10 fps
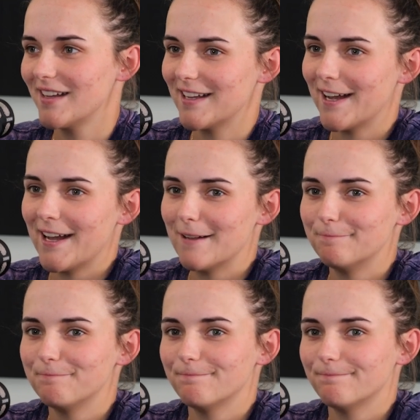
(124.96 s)

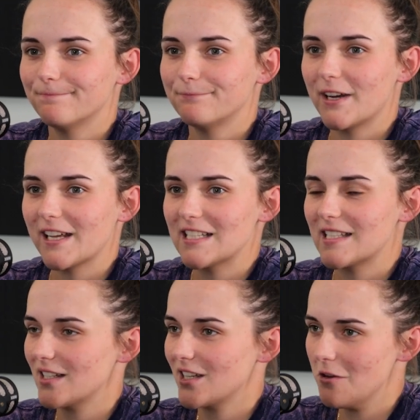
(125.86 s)
But I guess
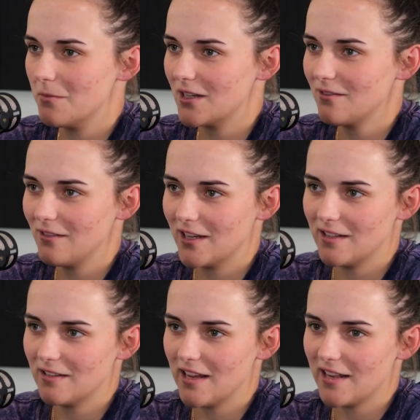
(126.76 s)
that's human,
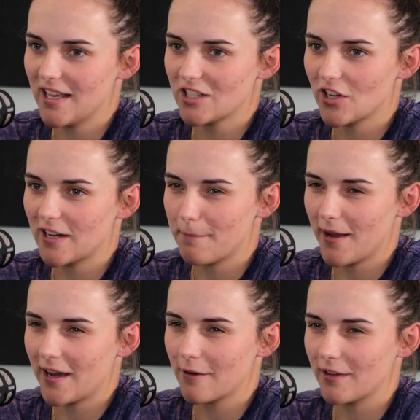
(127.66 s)
and that's kind of
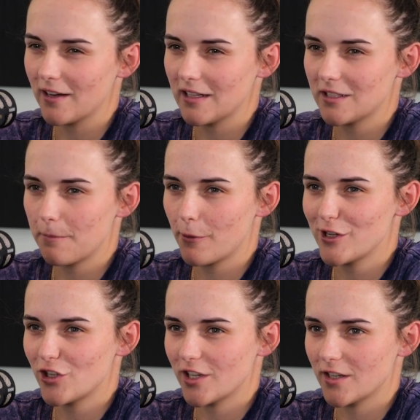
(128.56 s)
part of it. Like,
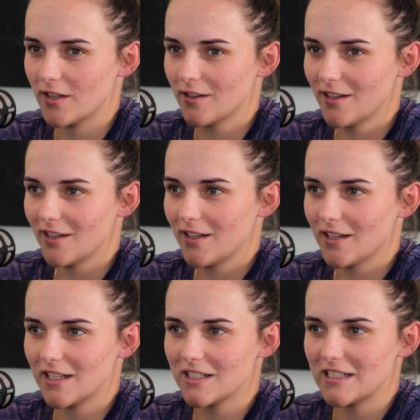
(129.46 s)
depression,
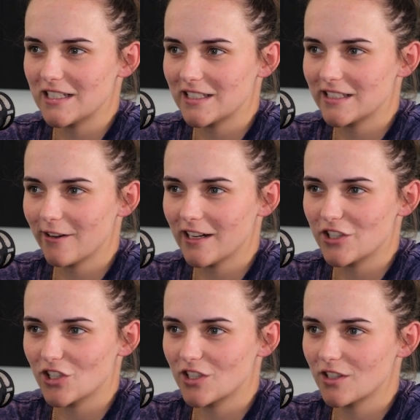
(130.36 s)
it doesn't necessarily
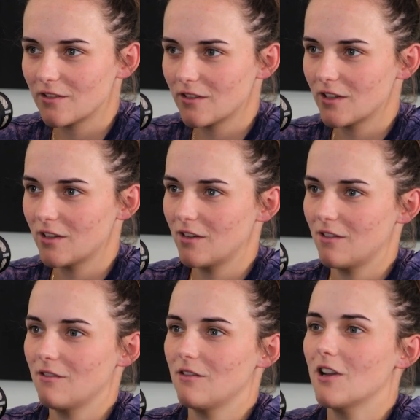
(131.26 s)
just
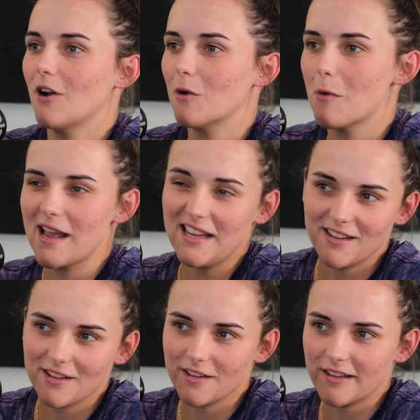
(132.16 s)
go away.
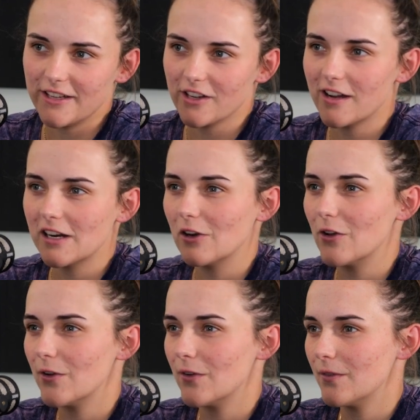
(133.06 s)
You kind of
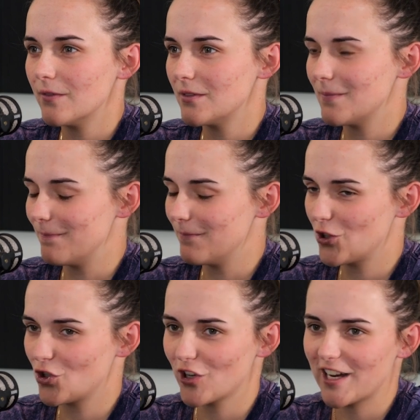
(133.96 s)
learn
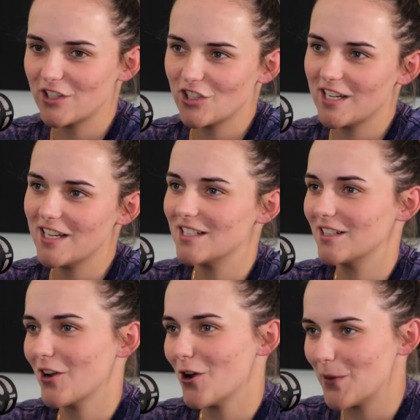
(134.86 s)
strategies
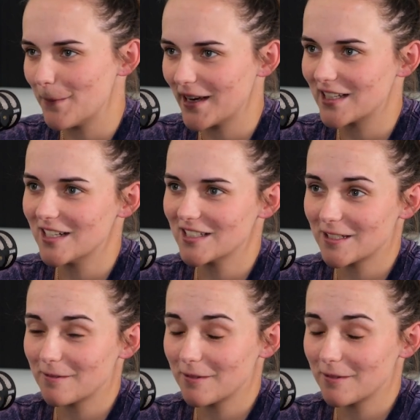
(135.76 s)
and coping mechanisms.